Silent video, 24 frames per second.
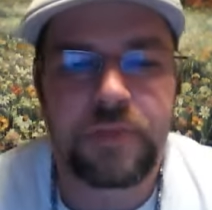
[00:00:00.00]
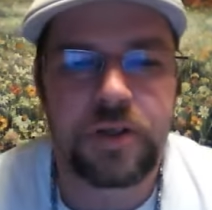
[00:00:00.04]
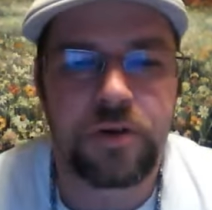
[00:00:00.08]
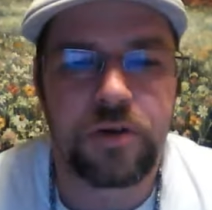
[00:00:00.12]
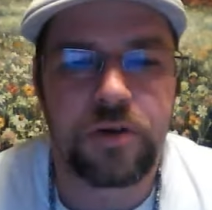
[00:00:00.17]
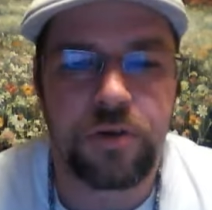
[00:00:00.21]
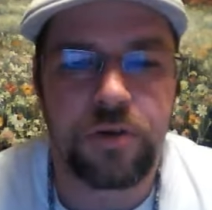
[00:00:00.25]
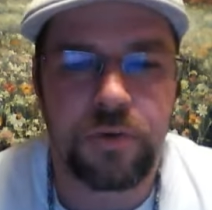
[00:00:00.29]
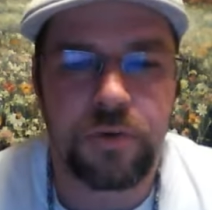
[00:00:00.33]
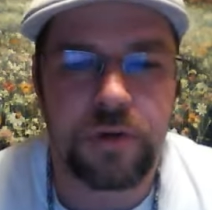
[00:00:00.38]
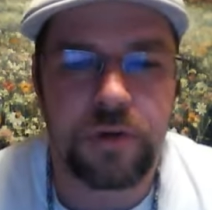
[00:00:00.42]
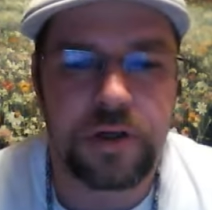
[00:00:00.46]

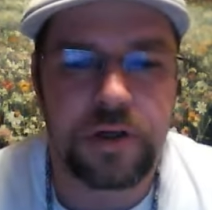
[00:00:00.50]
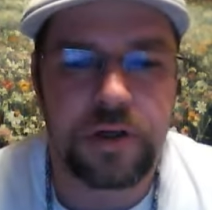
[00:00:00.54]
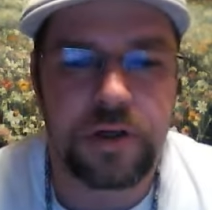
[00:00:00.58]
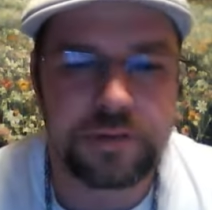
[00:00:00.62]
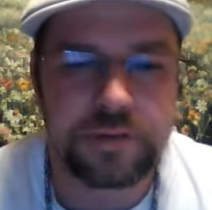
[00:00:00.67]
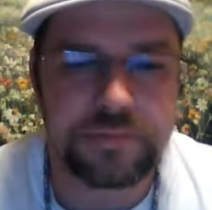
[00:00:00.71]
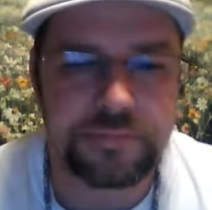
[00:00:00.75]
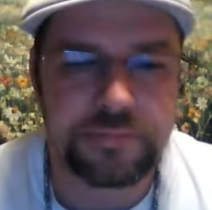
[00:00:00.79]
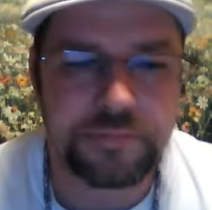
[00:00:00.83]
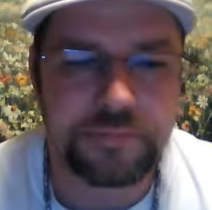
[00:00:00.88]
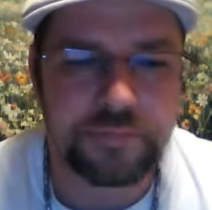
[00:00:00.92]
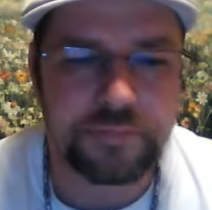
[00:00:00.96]
So,
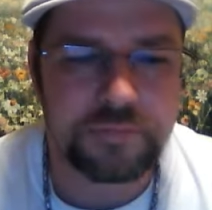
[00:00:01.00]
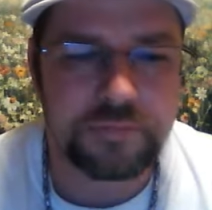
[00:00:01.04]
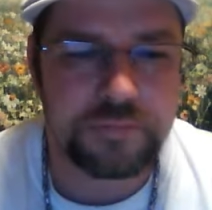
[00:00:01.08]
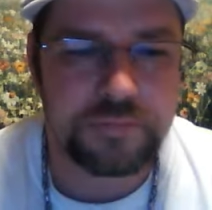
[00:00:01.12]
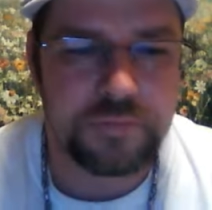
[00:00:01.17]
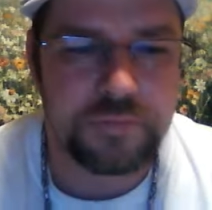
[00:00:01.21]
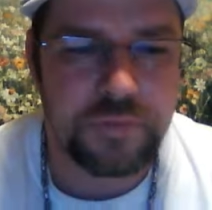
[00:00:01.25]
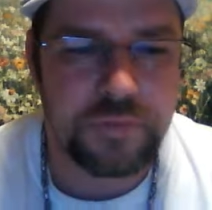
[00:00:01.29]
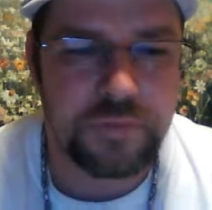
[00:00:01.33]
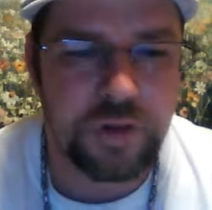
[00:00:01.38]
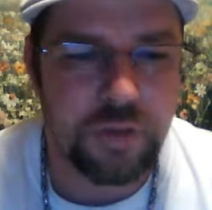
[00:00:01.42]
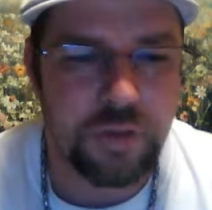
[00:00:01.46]

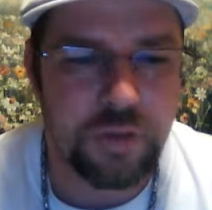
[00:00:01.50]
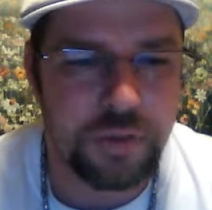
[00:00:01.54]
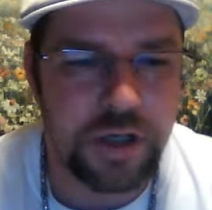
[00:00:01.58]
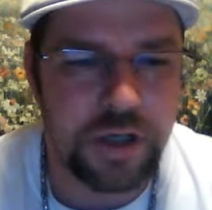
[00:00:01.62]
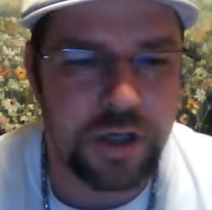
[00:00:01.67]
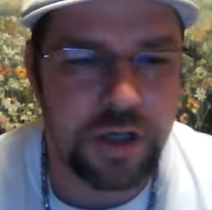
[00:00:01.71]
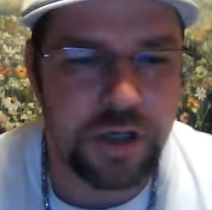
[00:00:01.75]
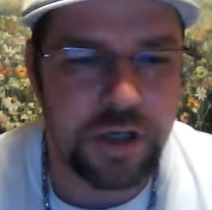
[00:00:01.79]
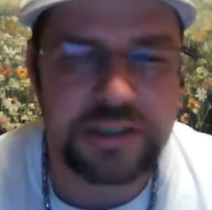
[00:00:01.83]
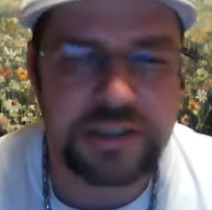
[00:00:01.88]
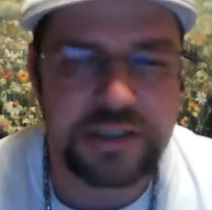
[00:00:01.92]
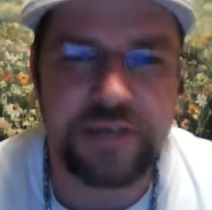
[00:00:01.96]
hope you
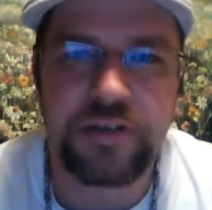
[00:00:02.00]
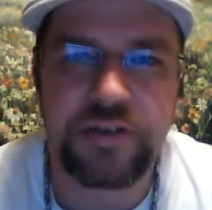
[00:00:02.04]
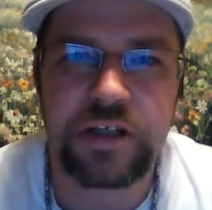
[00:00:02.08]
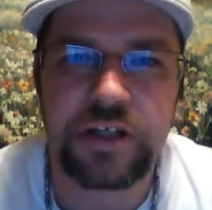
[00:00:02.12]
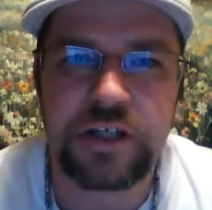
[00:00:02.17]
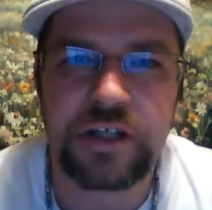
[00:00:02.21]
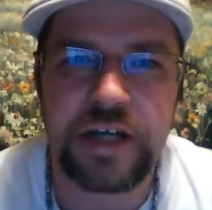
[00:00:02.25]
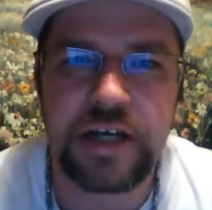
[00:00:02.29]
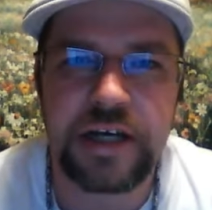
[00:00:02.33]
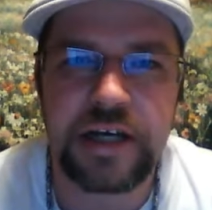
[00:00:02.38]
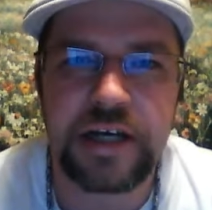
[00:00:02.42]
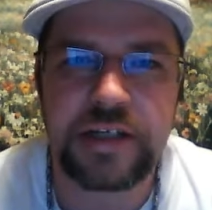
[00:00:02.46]
guys have a
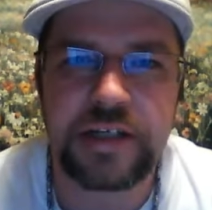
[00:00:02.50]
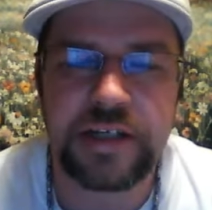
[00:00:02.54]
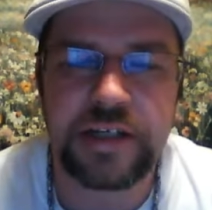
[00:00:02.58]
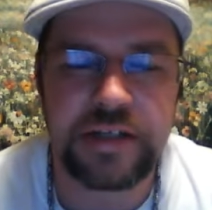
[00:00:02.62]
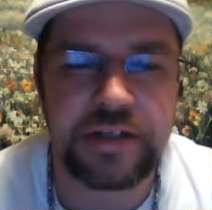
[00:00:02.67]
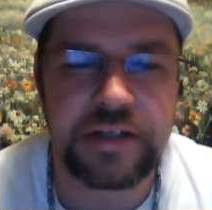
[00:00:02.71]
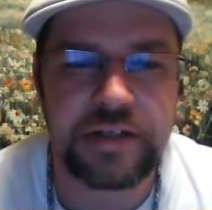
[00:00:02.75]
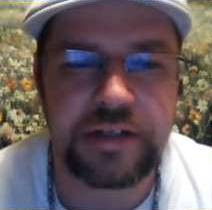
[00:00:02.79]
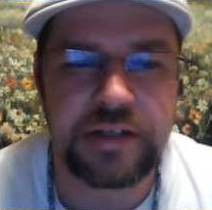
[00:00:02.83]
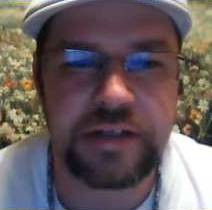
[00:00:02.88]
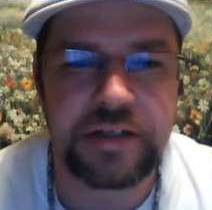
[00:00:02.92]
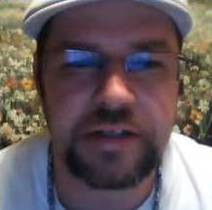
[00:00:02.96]
good night,
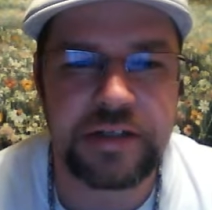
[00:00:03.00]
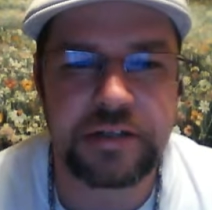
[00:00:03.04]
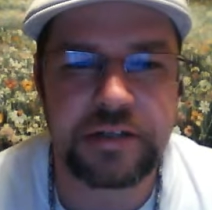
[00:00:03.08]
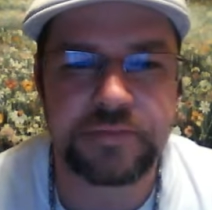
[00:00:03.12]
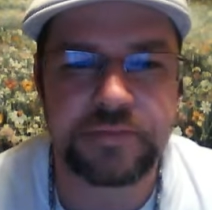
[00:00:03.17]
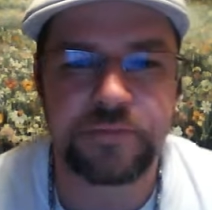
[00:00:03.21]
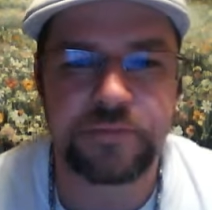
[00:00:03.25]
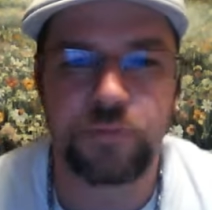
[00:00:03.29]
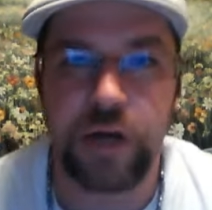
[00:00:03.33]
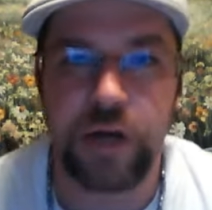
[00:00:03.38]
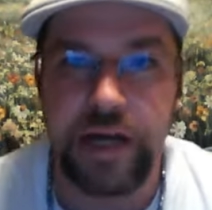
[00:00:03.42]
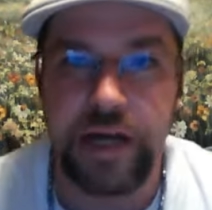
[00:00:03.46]
and
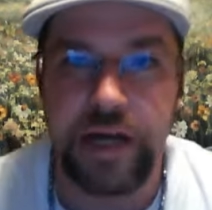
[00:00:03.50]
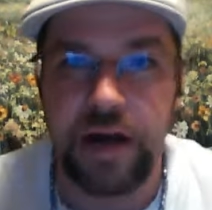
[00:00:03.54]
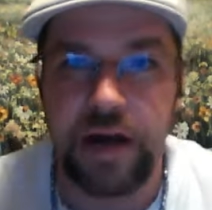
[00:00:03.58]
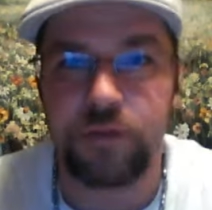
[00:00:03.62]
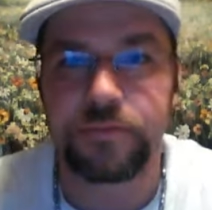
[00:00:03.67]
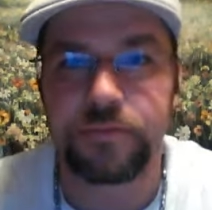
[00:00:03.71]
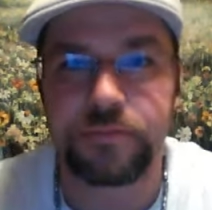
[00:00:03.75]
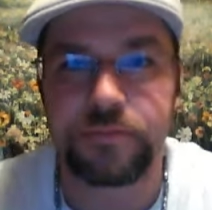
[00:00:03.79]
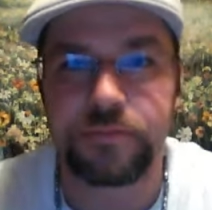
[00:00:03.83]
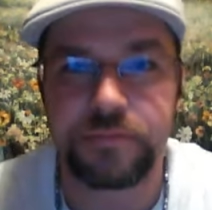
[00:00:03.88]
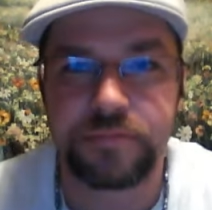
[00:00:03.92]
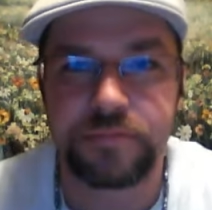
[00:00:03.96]
Wayne out.